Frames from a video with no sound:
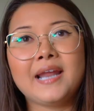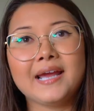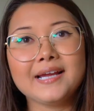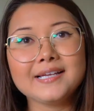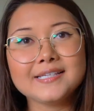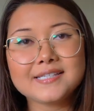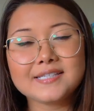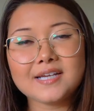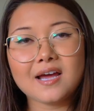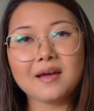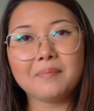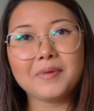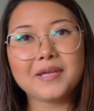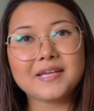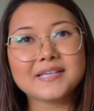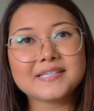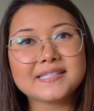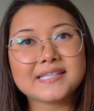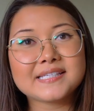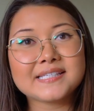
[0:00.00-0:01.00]
Next up
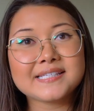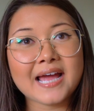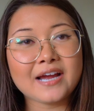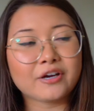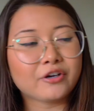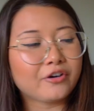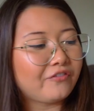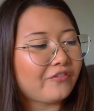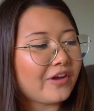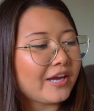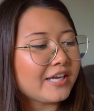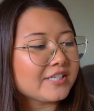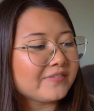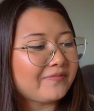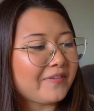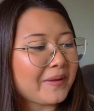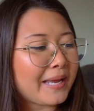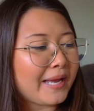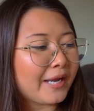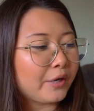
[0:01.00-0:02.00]
is The
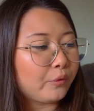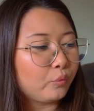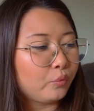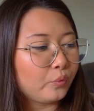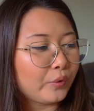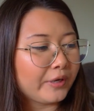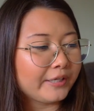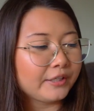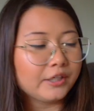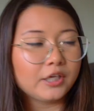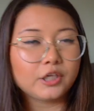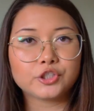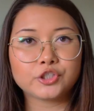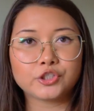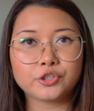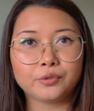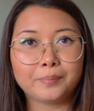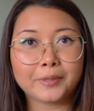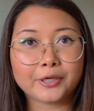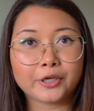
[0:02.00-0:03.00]
Sacrifice by Rin
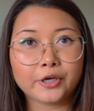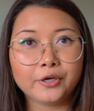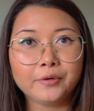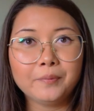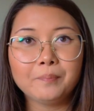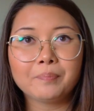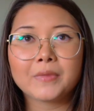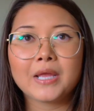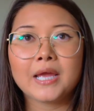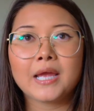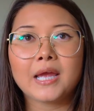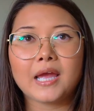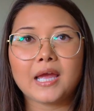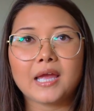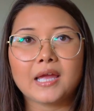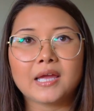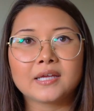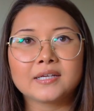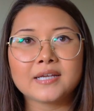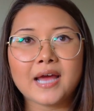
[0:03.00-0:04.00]
Chupico.
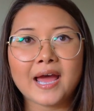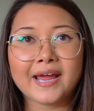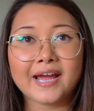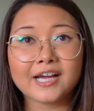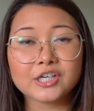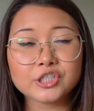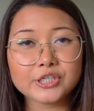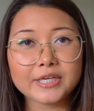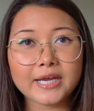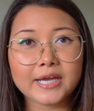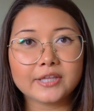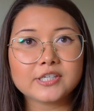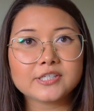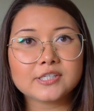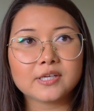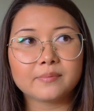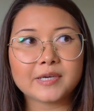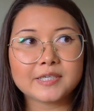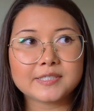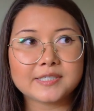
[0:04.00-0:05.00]
And I actually had
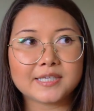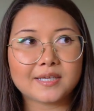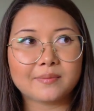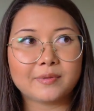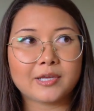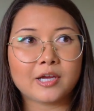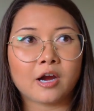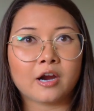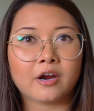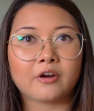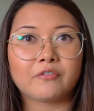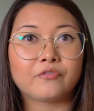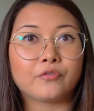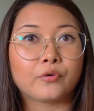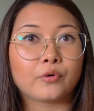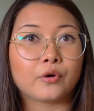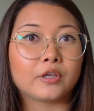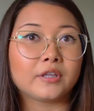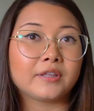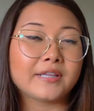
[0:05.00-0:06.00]
this on my TBR
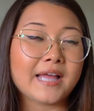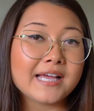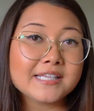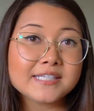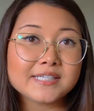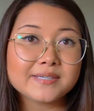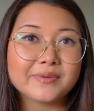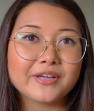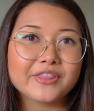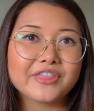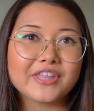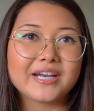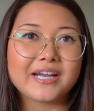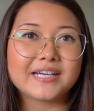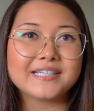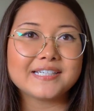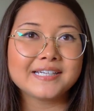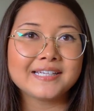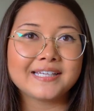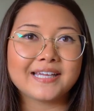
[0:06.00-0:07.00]
for last month
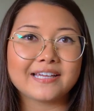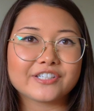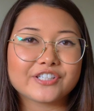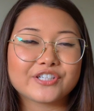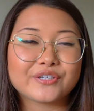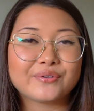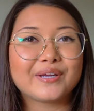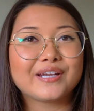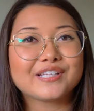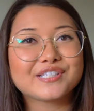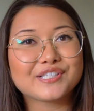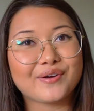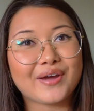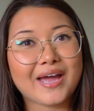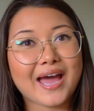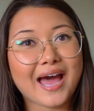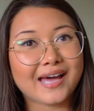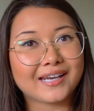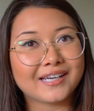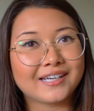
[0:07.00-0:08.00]
and I didn't get to it, so
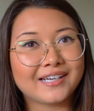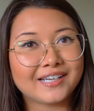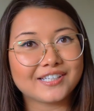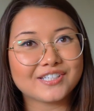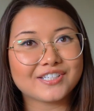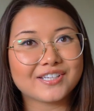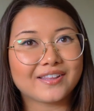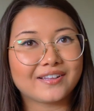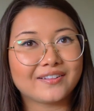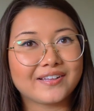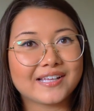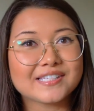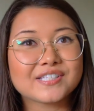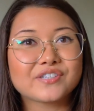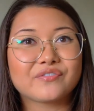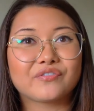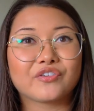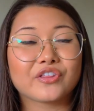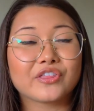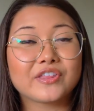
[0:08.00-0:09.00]
I added it to the
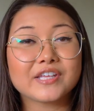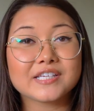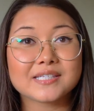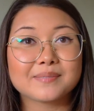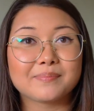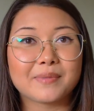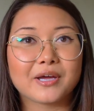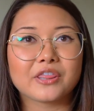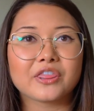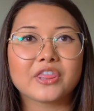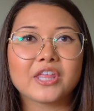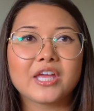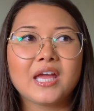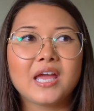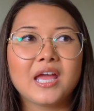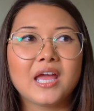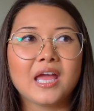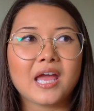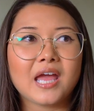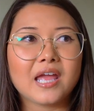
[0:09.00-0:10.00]
list for this month.
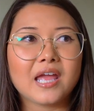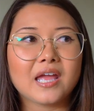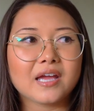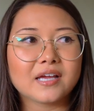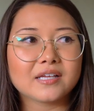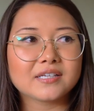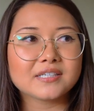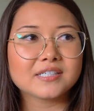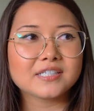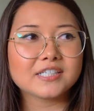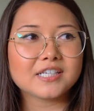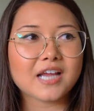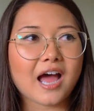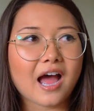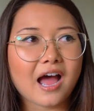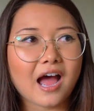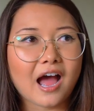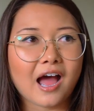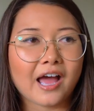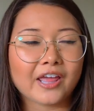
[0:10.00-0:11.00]
And
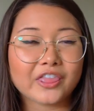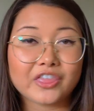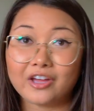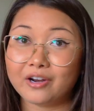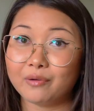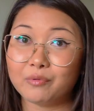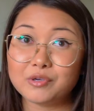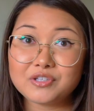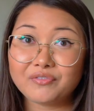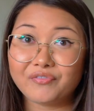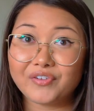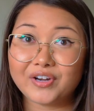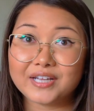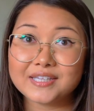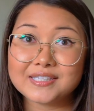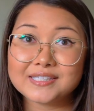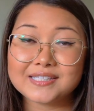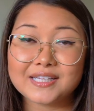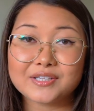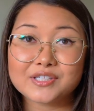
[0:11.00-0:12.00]
I thought it was
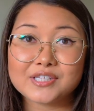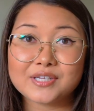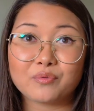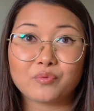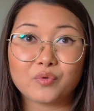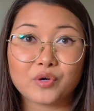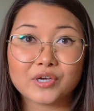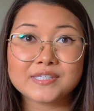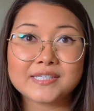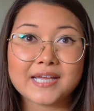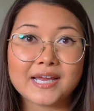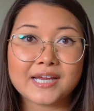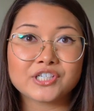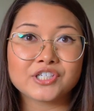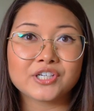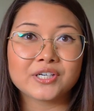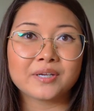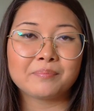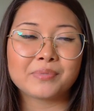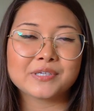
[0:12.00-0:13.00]
fitting since it was
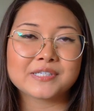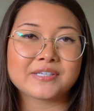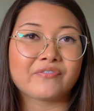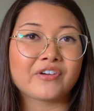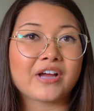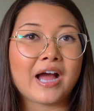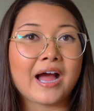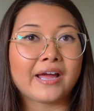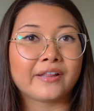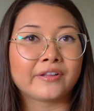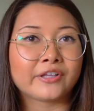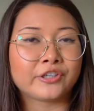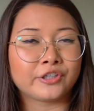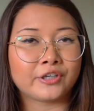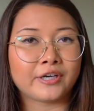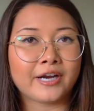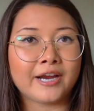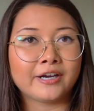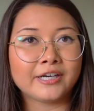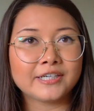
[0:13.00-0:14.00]
Asian and Pacific
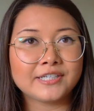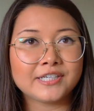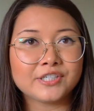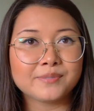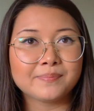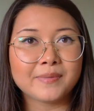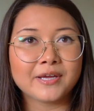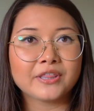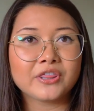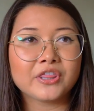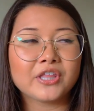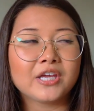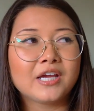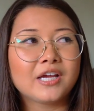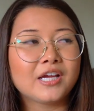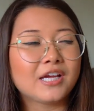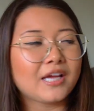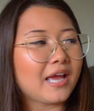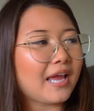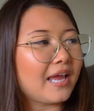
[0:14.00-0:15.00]
Islander Heritage Month,
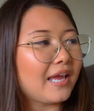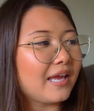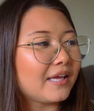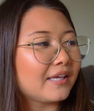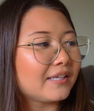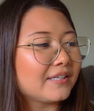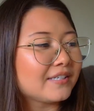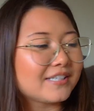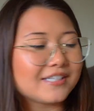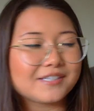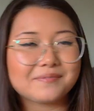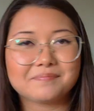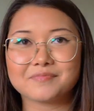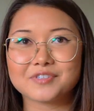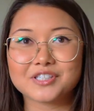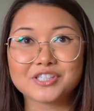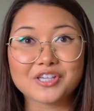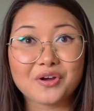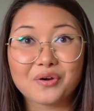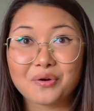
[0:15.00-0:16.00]
and
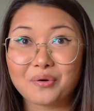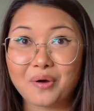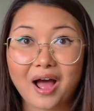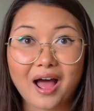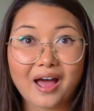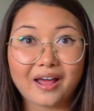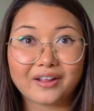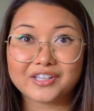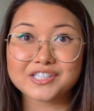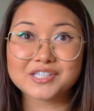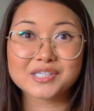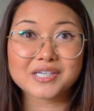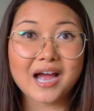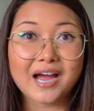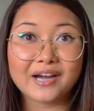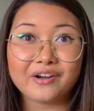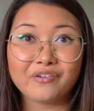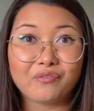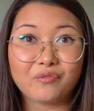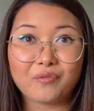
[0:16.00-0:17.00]
so this
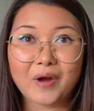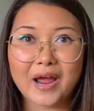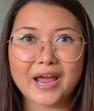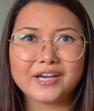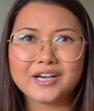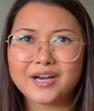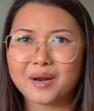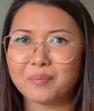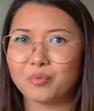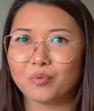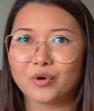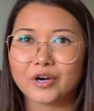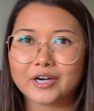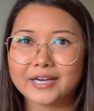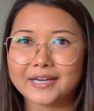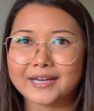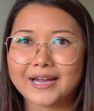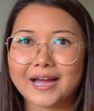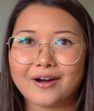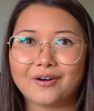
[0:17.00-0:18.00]
kind of ended up
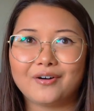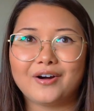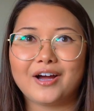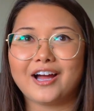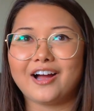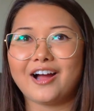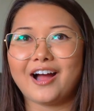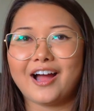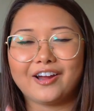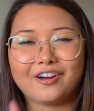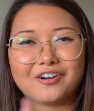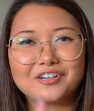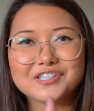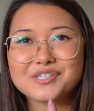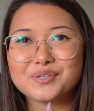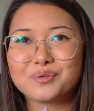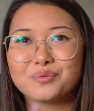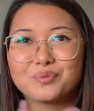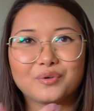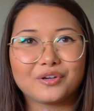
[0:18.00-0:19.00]
working out. I
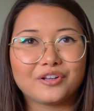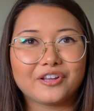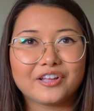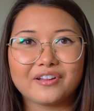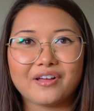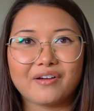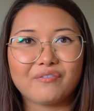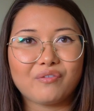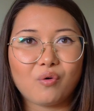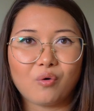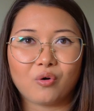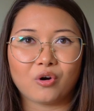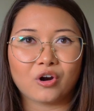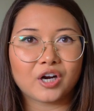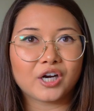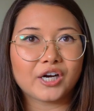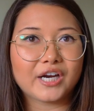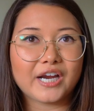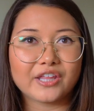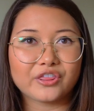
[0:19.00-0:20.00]
also really love
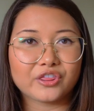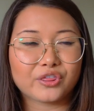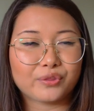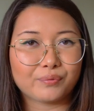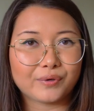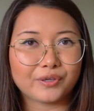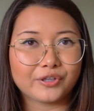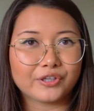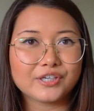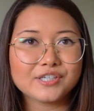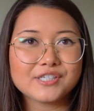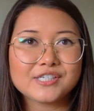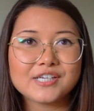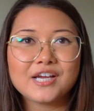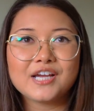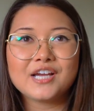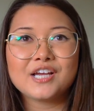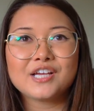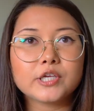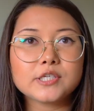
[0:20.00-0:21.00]
horror and thrillers.
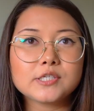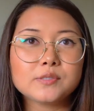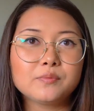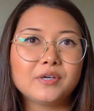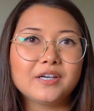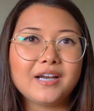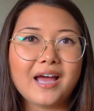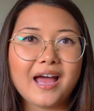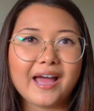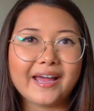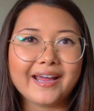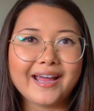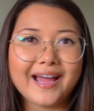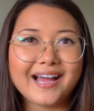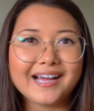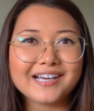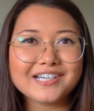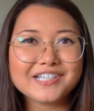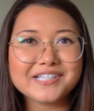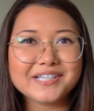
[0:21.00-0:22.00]
With this one, I
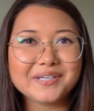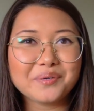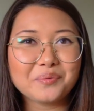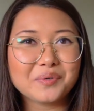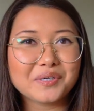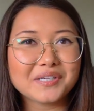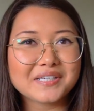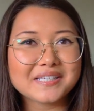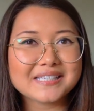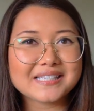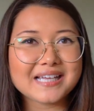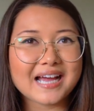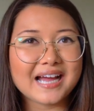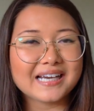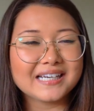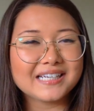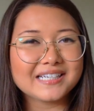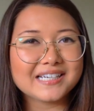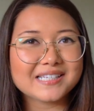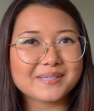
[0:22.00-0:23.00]
actually was
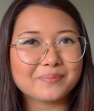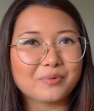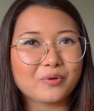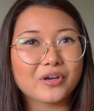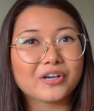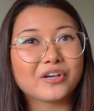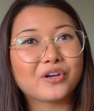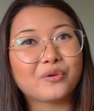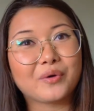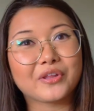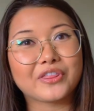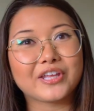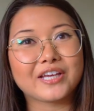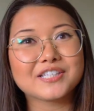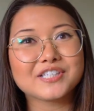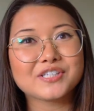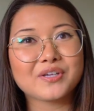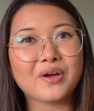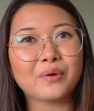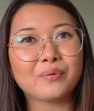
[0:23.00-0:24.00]
kind of disappointed with
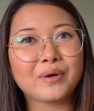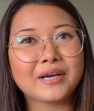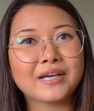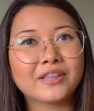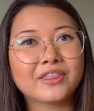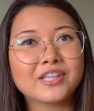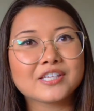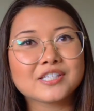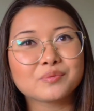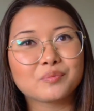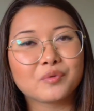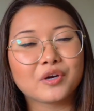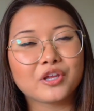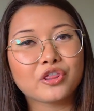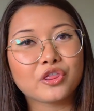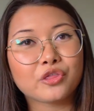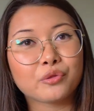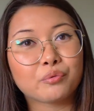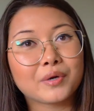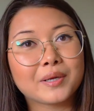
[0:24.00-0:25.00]
it. So I rated this
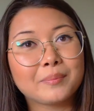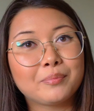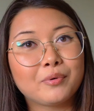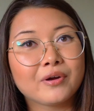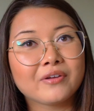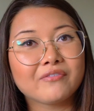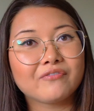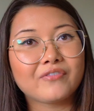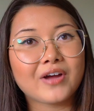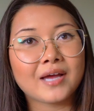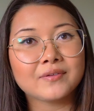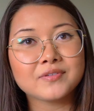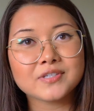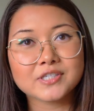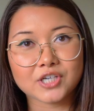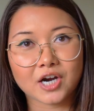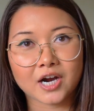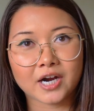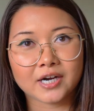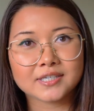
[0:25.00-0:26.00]
one 3.5
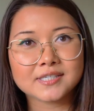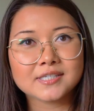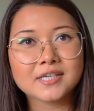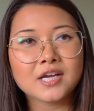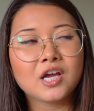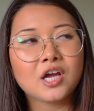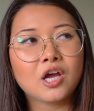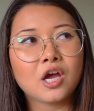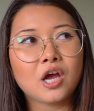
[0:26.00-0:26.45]
stars.